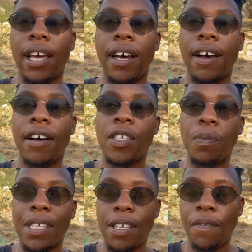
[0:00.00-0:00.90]
are
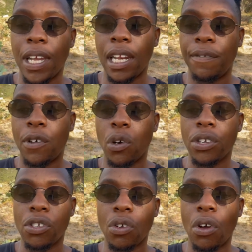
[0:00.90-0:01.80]
specifically
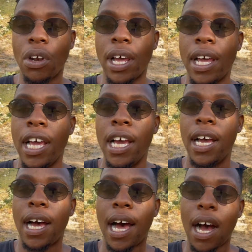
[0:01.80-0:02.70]
focused on
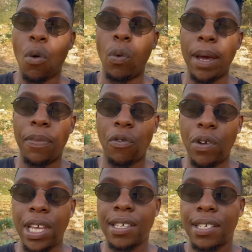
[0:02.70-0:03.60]

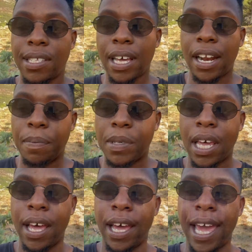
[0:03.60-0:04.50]
Web3 startups,
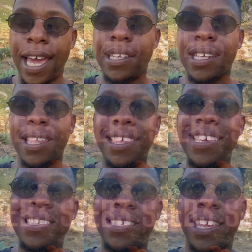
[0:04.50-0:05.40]
and
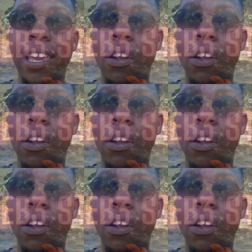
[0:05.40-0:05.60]
these can